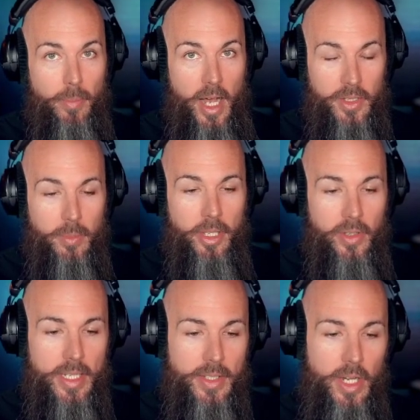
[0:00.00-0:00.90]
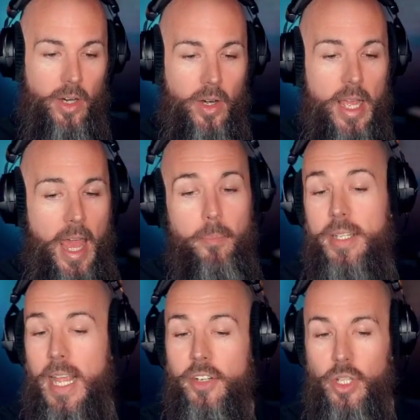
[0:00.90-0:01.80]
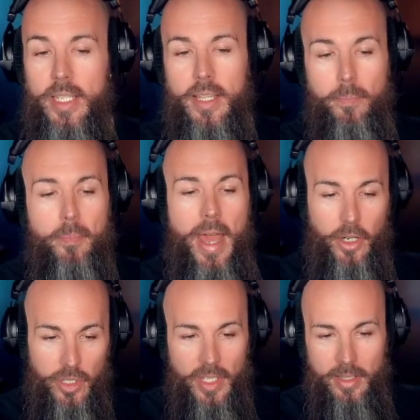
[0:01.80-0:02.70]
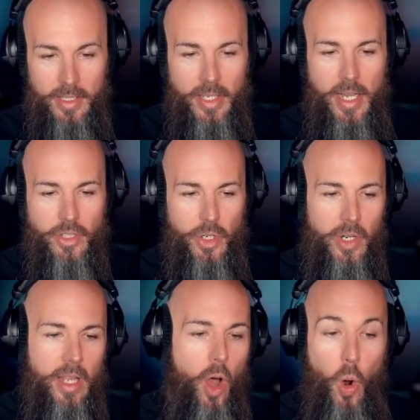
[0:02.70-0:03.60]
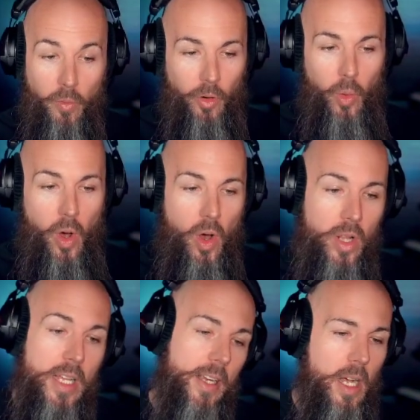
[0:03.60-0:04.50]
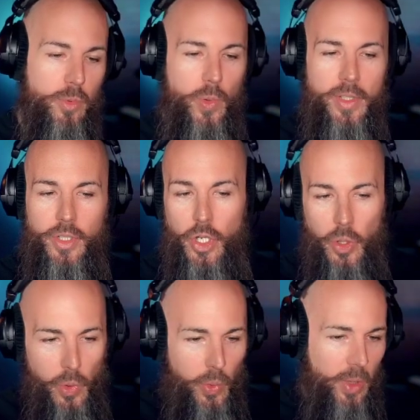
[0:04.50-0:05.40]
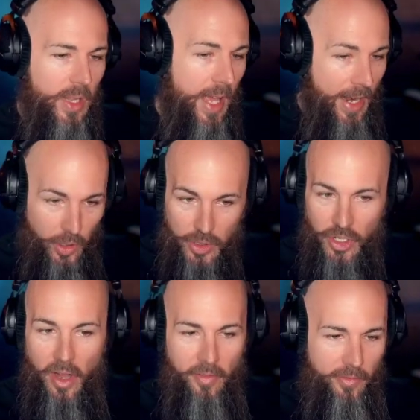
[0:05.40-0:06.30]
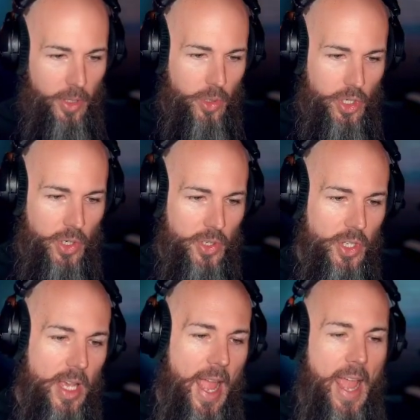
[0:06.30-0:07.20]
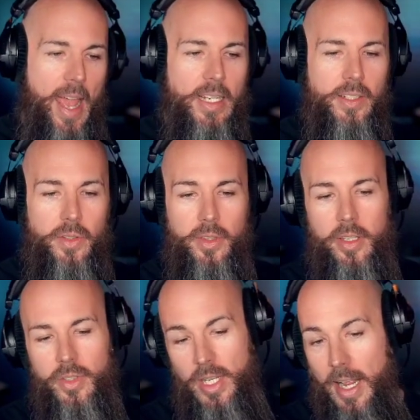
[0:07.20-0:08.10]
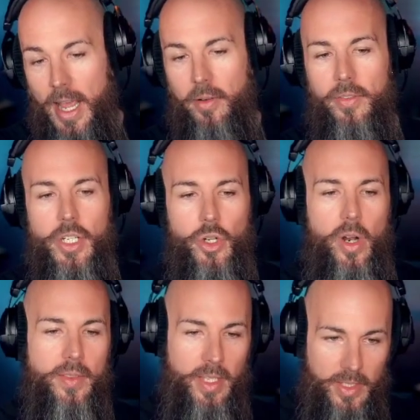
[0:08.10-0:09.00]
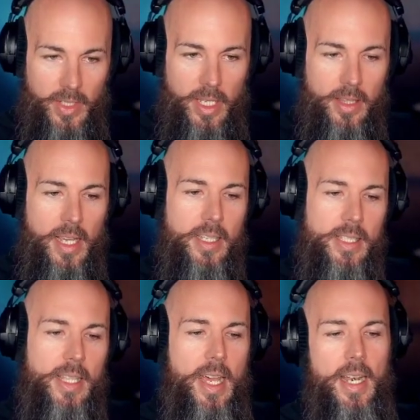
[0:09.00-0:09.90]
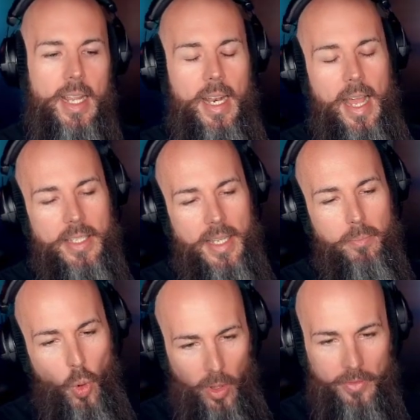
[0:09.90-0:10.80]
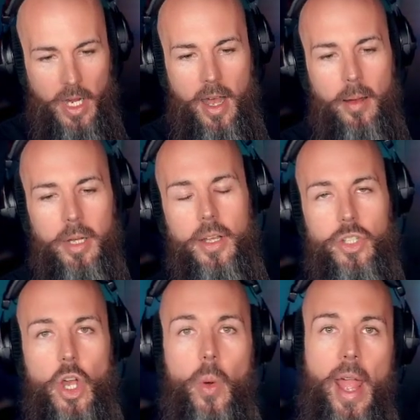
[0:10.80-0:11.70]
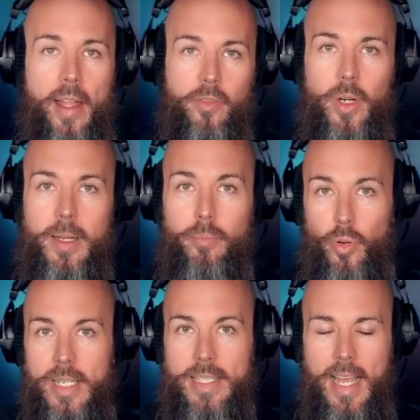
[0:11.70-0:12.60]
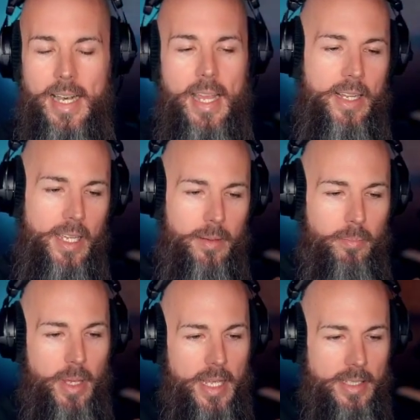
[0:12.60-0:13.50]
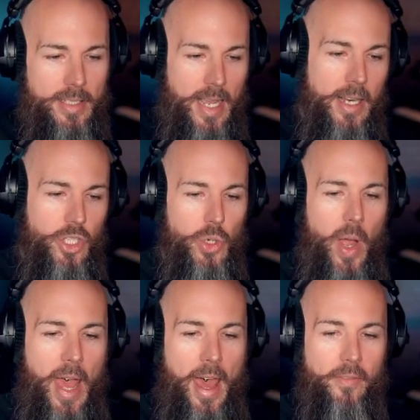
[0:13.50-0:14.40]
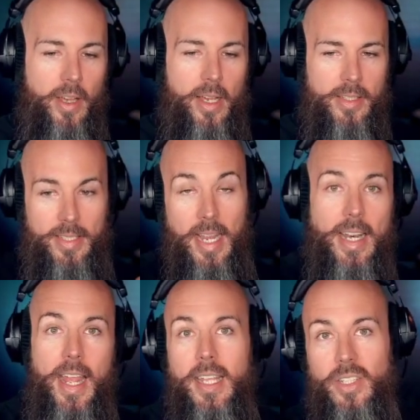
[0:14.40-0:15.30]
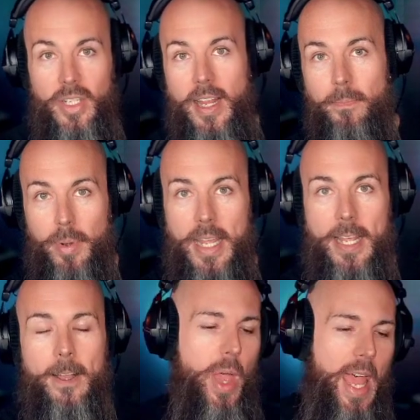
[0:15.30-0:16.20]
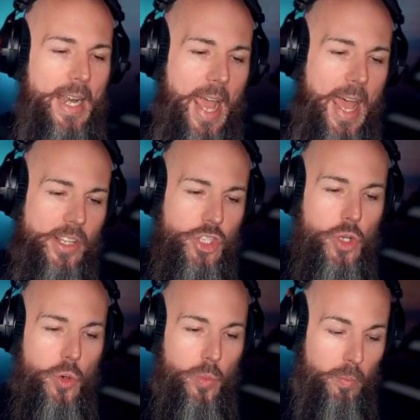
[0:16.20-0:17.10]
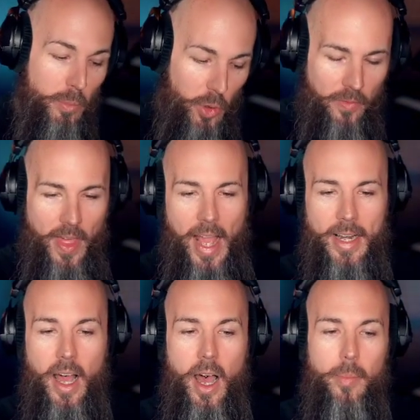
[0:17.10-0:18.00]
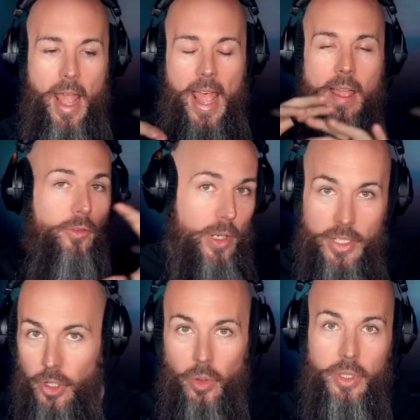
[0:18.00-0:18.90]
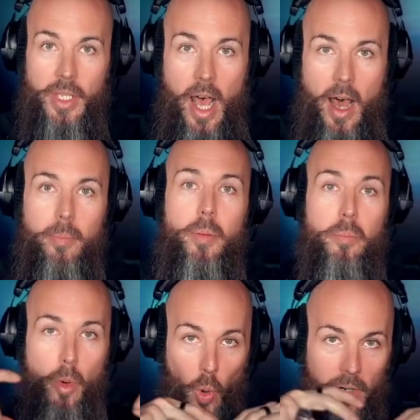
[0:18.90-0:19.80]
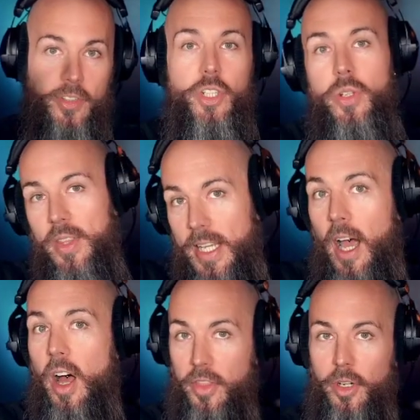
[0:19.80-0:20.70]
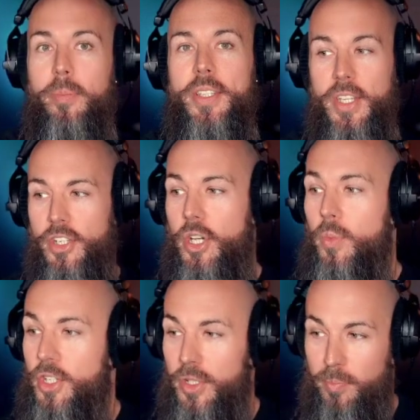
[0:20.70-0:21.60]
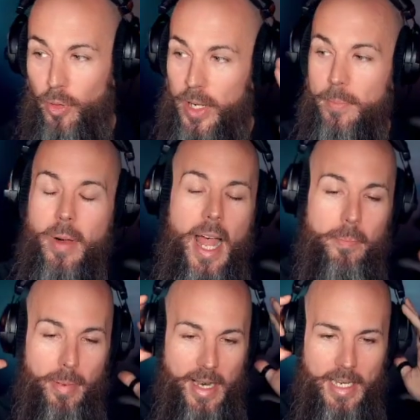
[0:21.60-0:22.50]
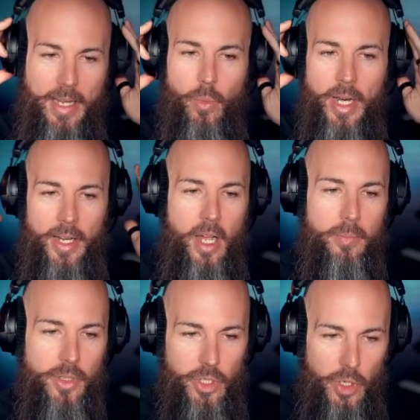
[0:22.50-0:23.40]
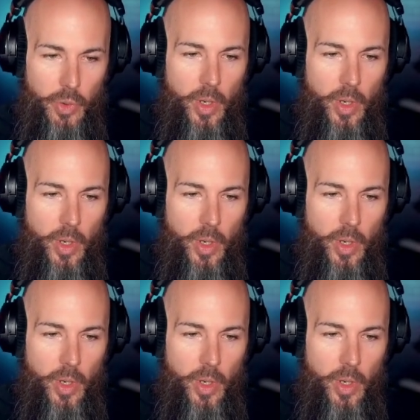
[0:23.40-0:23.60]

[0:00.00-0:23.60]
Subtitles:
possibilities here, and potentially the better synthesizer overall. Comes with 2 layers of filters, and the standout feature on this synth is that it has a morph knob, so every preset can be set to have a state A, state B, and as you move that knob, every single knob morphs to the other position, which is pretty mind-bending when it comes to